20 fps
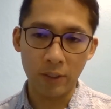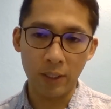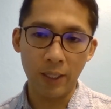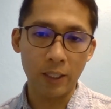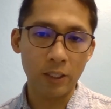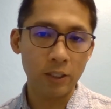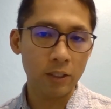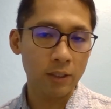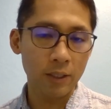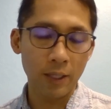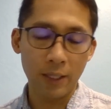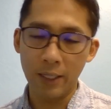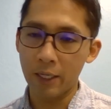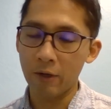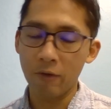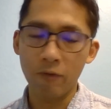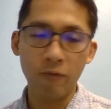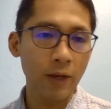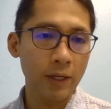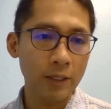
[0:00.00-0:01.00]
they get they get
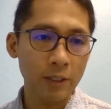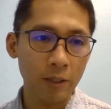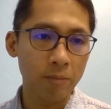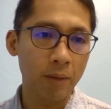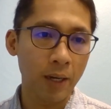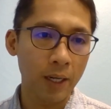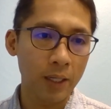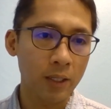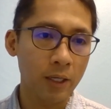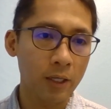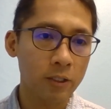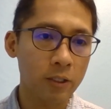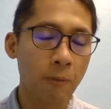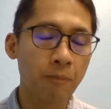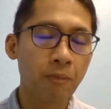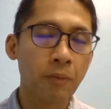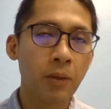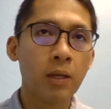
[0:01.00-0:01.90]
affected by this.